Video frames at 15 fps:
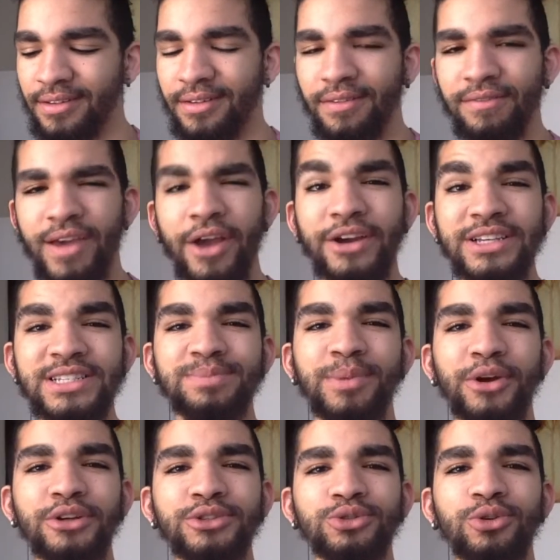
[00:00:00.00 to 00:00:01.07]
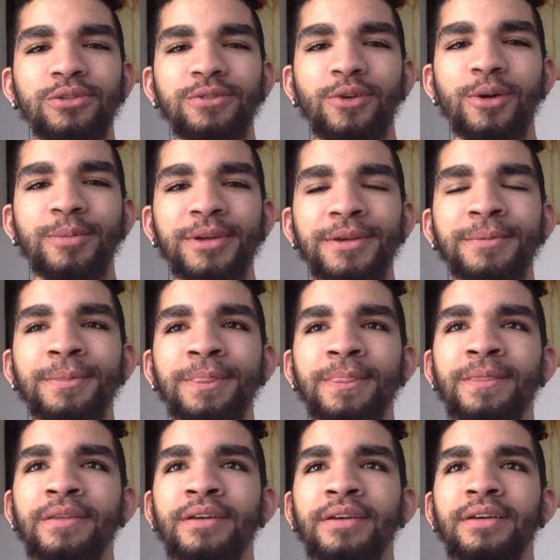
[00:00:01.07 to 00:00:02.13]
very spiritual for me,
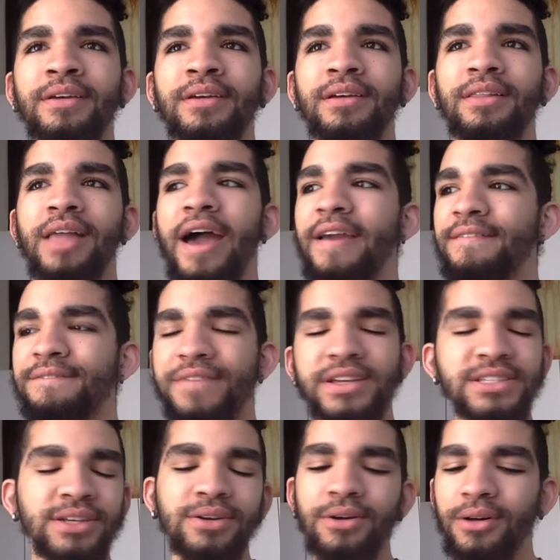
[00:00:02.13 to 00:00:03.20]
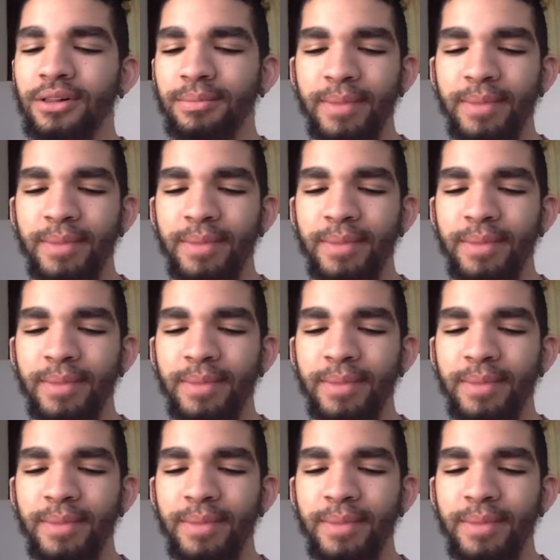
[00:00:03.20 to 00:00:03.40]
like physical,